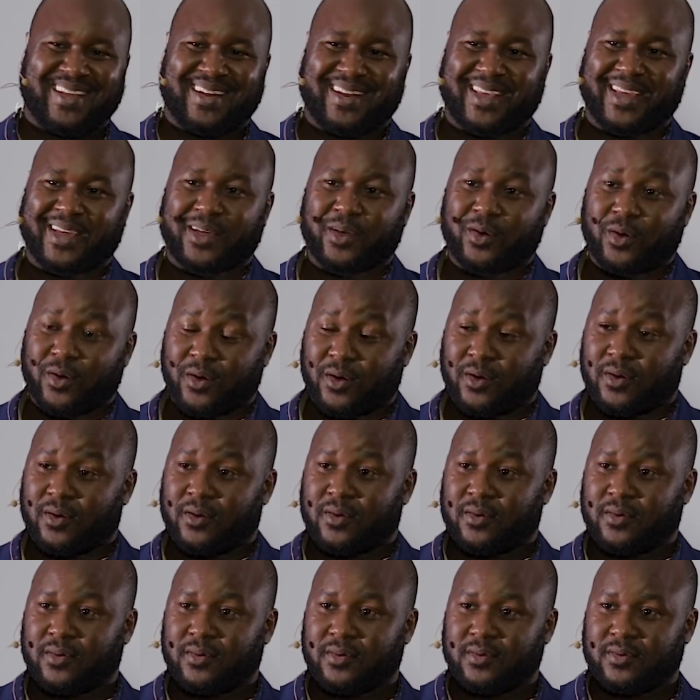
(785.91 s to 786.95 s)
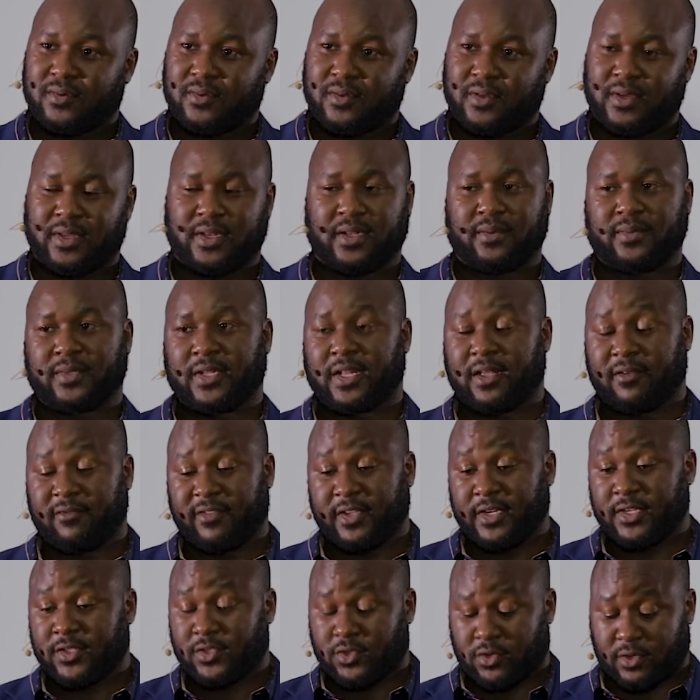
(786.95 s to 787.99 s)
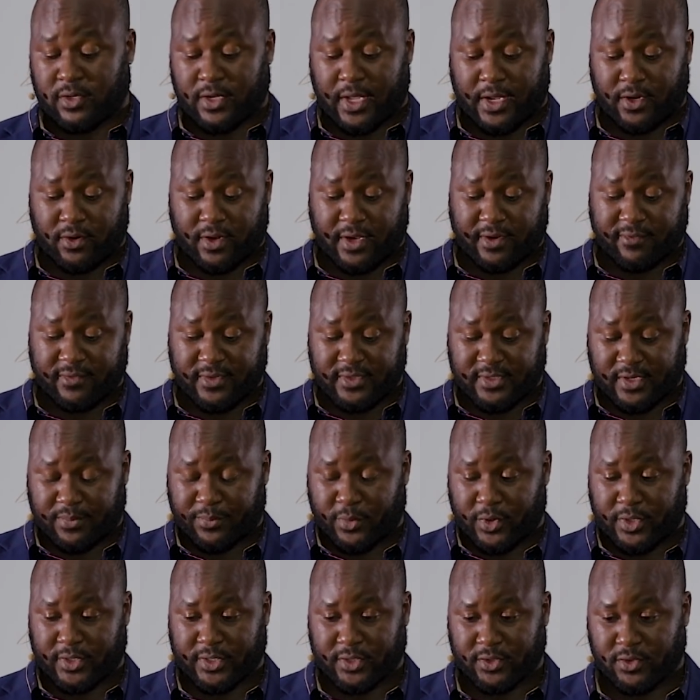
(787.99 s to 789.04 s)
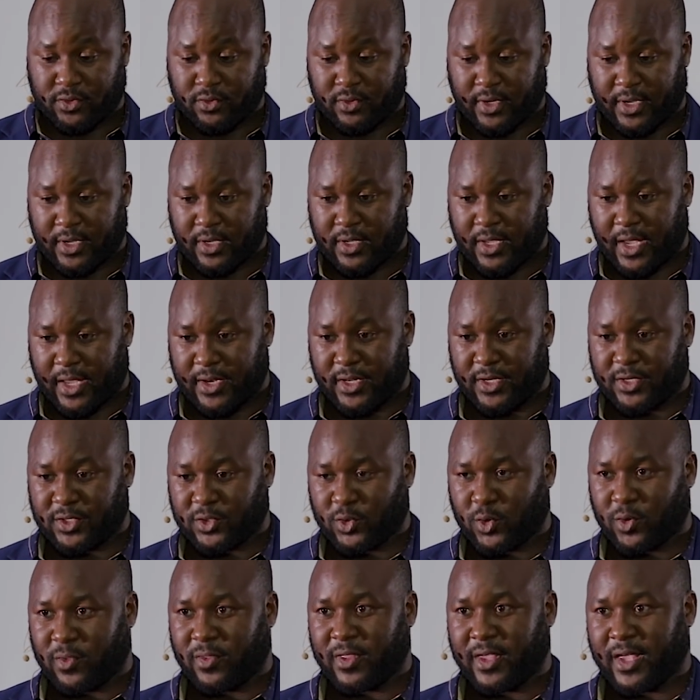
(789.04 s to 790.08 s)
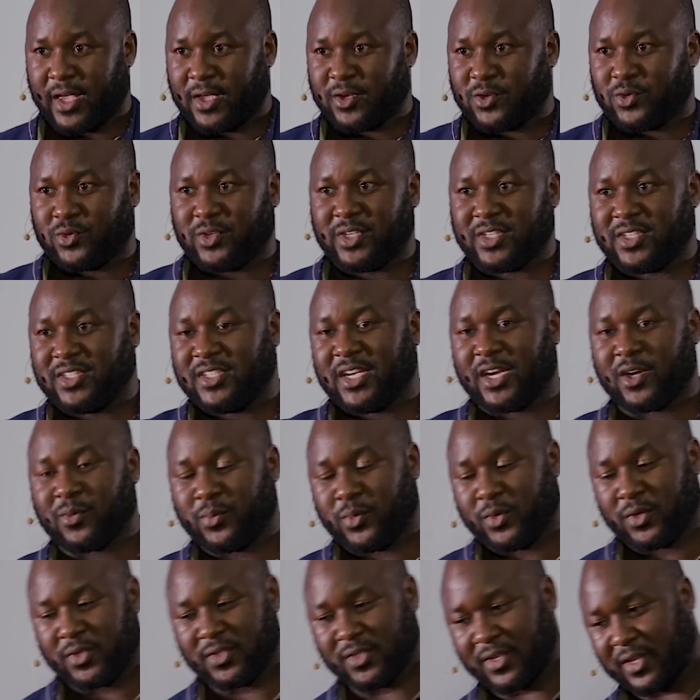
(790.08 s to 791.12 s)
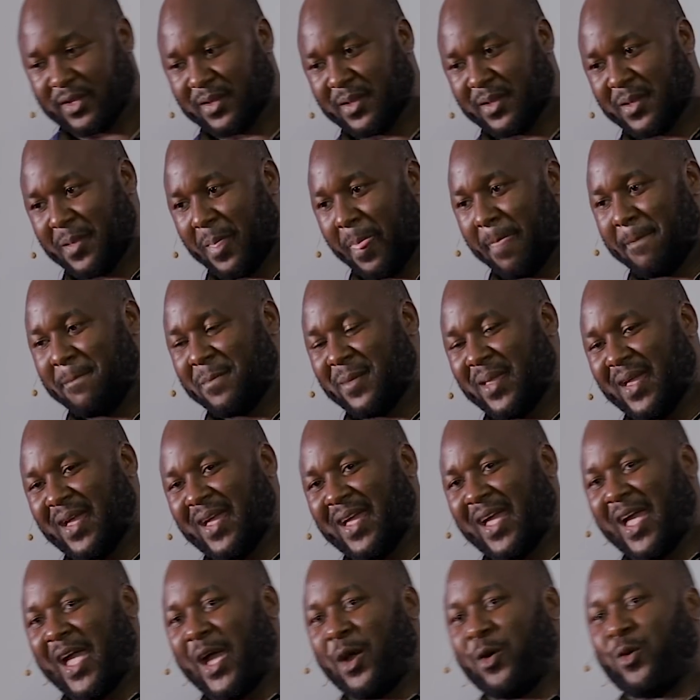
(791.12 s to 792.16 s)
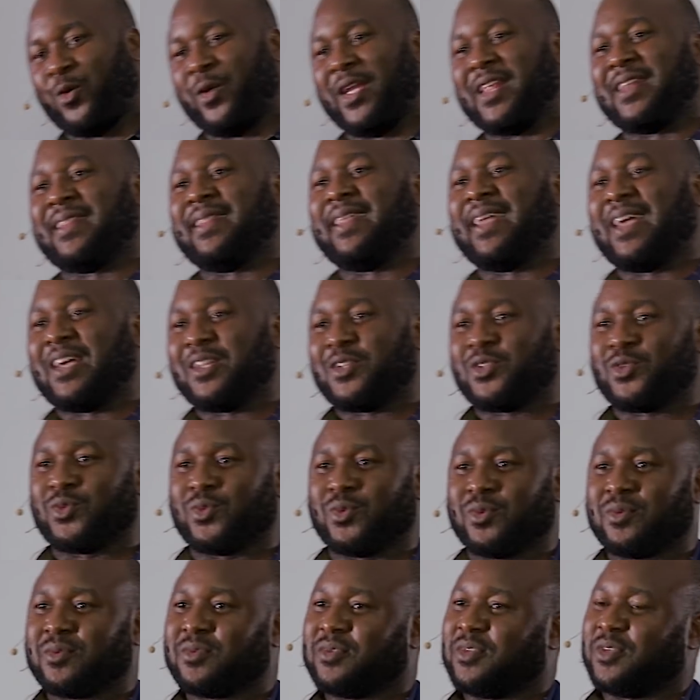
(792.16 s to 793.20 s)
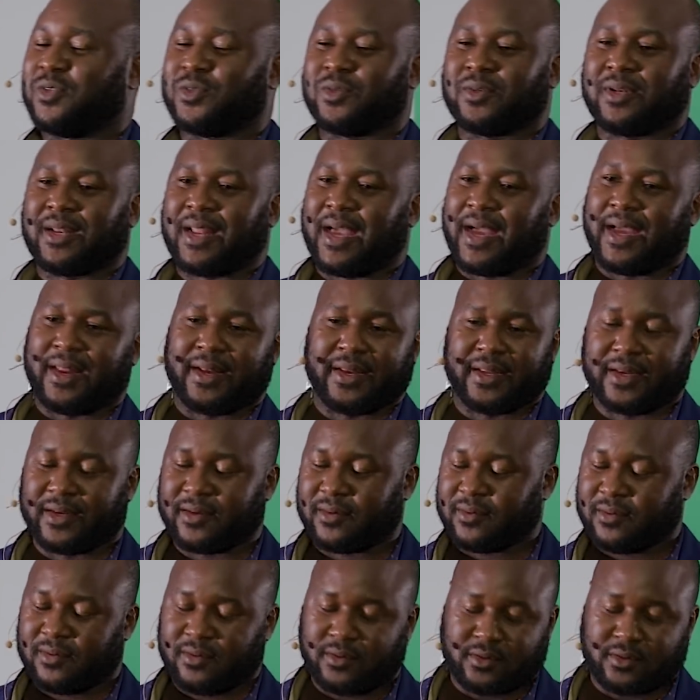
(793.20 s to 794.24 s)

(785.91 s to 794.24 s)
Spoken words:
Like, oh, and I'm very sorry, I know I disappointed you. I didn't go there to hit jackpots. I went there to, learn and